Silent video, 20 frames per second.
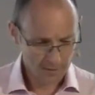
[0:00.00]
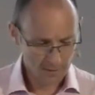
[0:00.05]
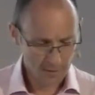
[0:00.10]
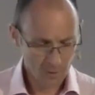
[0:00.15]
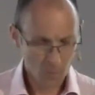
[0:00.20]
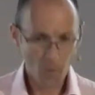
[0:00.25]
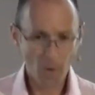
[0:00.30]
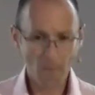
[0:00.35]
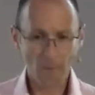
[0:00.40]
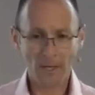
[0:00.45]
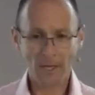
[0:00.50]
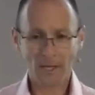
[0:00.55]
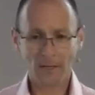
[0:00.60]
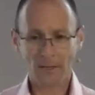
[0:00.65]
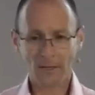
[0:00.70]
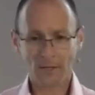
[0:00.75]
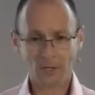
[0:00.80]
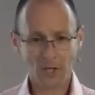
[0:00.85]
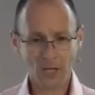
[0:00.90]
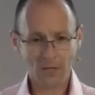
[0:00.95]
What money can
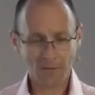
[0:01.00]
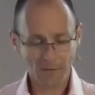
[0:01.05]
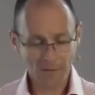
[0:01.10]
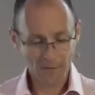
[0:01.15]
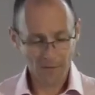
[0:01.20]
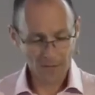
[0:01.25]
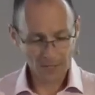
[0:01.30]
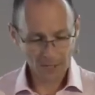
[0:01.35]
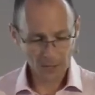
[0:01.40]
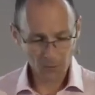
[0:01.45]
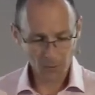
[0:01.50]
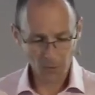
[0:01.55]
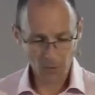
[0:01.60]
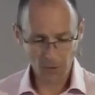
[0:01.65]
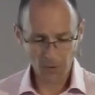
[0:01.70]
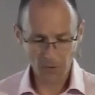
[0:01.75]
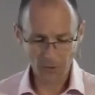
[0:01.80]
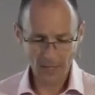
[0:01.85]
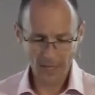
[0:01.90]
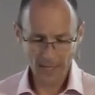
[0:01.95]
achieve in this
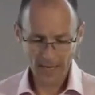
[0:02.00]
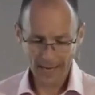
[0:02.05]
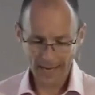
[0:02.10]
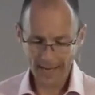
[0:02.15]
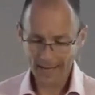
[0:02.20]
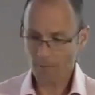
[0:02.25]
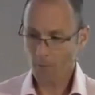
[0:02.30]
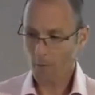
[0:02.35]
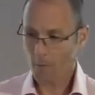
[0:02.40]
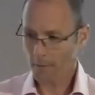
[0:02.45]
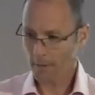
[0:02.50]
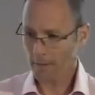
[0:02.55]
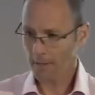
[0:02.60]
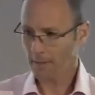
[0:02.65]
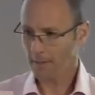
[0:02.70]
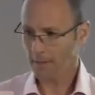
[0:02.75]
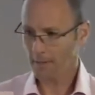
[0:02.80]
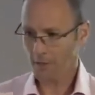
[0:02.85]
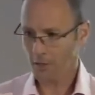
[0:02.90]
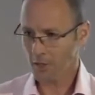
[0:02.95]
world and what money
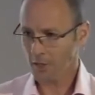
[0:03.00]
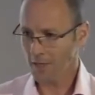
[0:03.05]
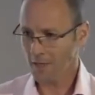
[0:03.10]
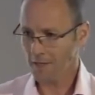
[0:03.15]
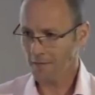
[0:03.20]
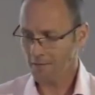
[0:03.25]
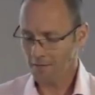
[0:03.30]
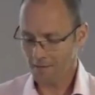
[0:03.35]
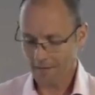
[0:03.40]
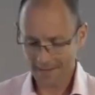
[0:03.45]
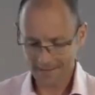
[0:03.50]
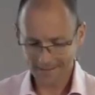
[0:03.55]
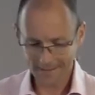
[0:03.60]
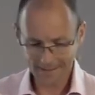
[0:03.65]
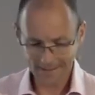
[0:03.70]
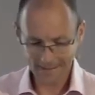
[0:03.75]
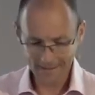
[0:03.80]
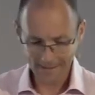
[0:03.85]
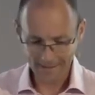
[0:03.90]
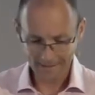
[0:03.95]
can achieve in the
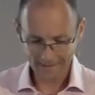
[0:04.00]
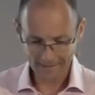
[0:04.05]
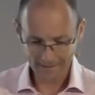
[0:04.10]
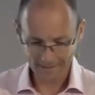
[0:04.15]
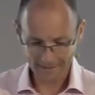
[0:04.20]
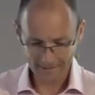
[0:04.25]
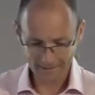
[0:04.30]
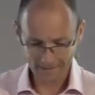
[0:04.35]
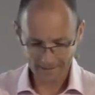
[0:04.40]
next.